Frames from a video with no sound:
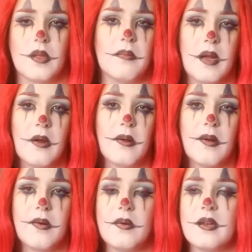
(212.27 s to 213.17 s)

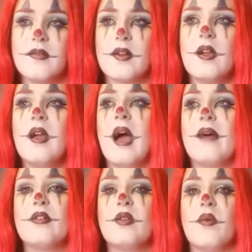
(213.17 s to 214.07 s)
America or whatever.
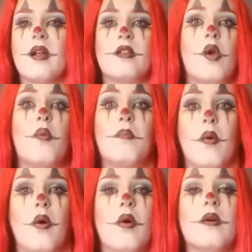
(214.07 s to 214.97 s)
I really want to know
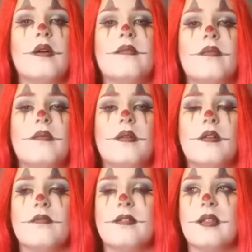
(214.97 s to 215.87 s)
more about
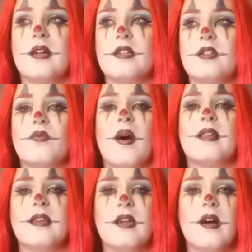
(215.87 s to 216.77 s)
urban legends,
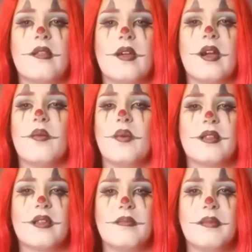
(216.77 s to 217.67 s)
why they are there,
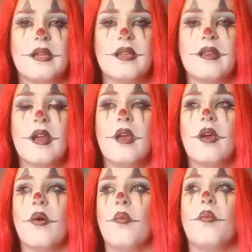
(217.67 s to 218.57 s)
what they mean,
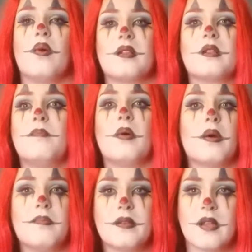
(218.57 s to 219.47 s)
what's the
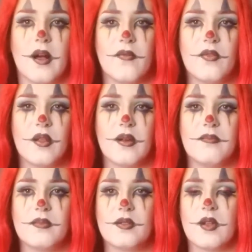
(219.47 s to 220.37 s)
purpose of
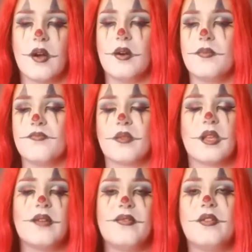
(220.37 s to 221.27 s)
them. So
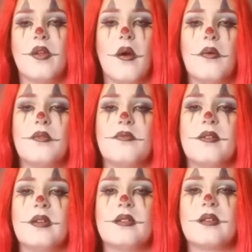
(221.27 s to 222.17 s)
if you know the
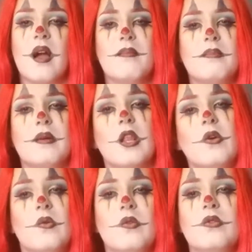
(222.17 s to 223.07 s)
reason, comment
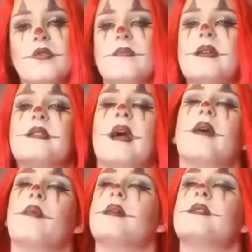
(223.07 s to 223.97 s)
below, because
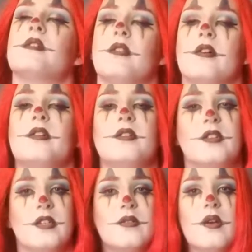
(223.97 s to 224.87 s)
I want to learn
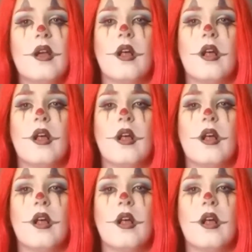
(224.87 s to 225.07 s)
too.